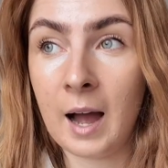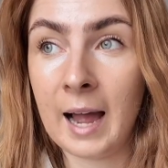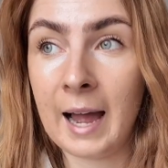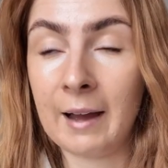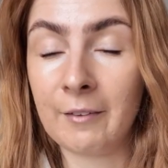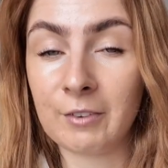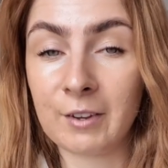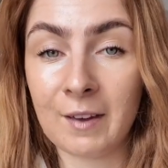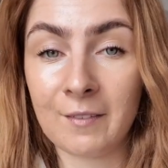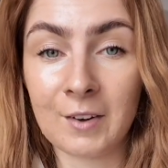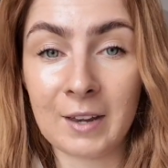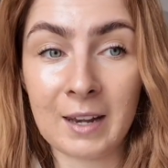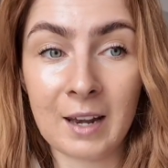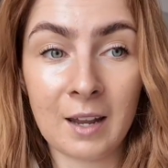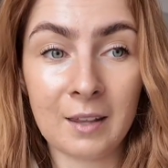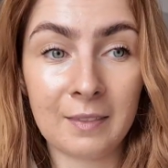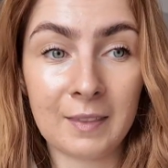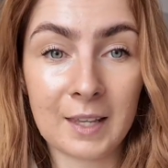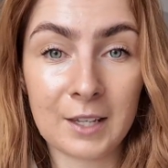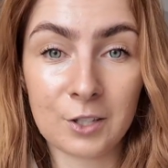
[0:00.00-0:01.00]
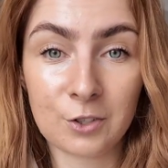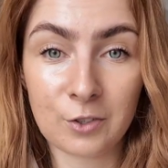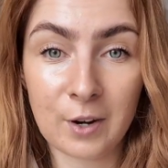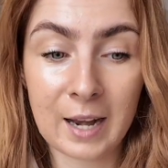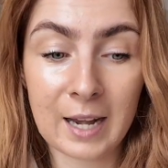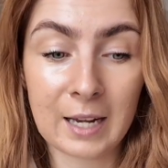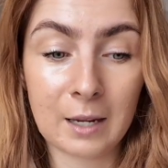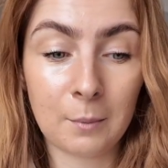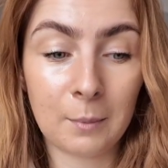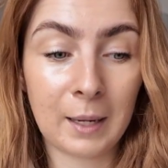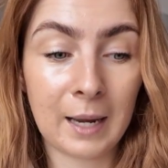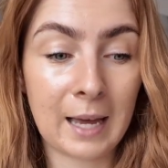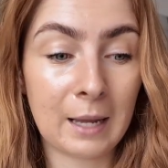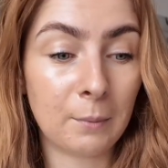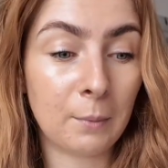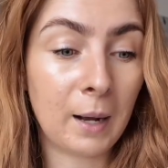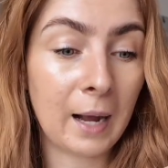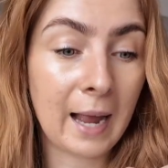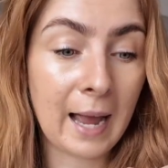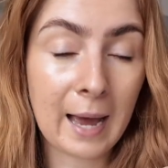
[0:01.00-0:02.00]
I have given this training
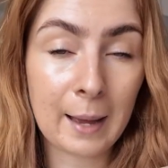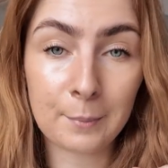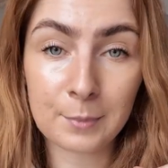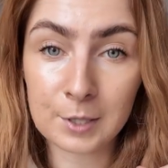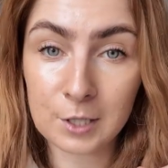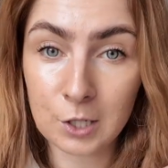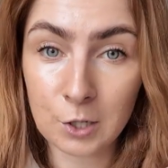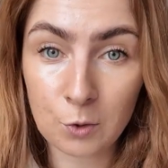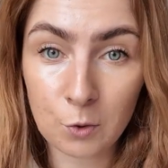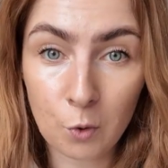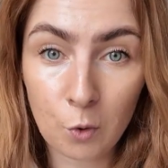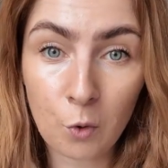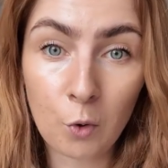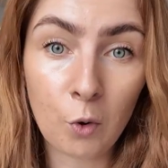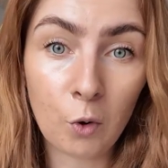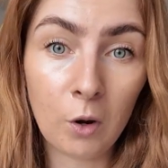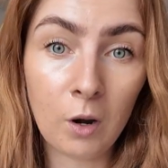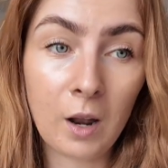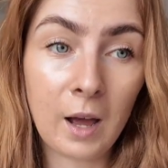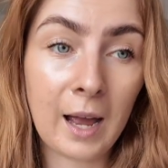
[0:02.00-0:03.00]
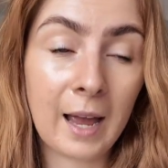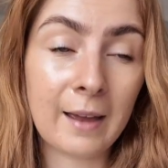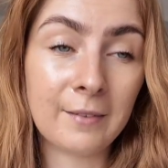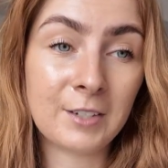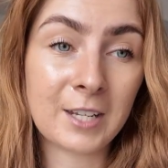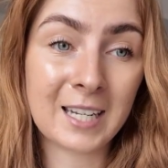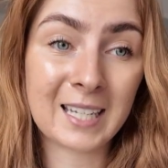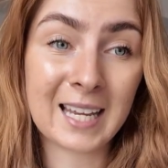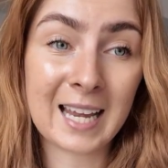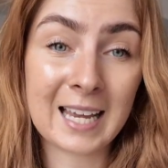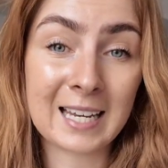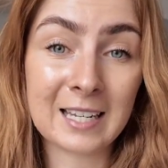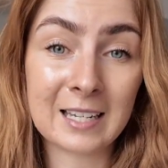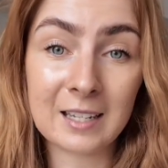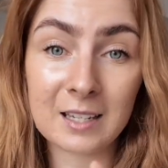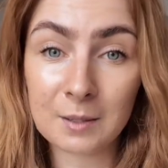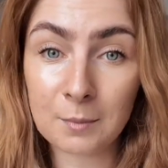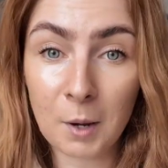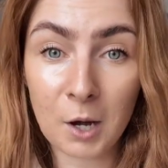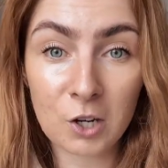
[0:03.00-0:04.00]
plan my absolute all. I have
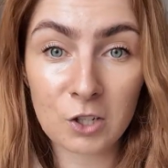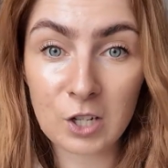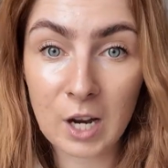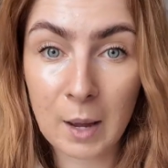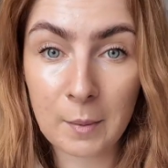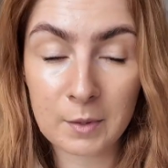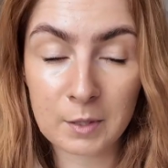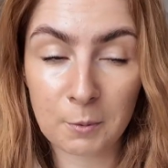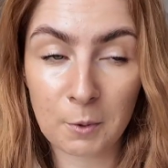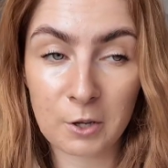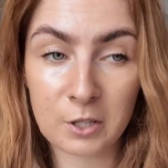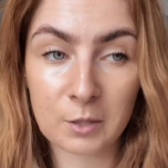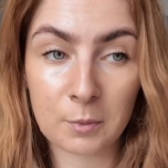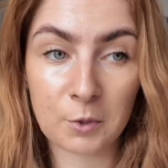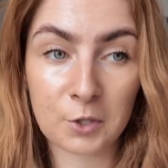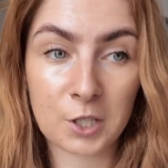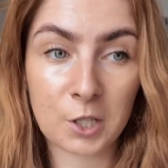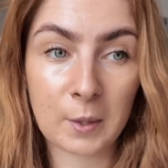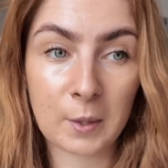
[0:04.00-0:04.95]
dedicated as much time as possible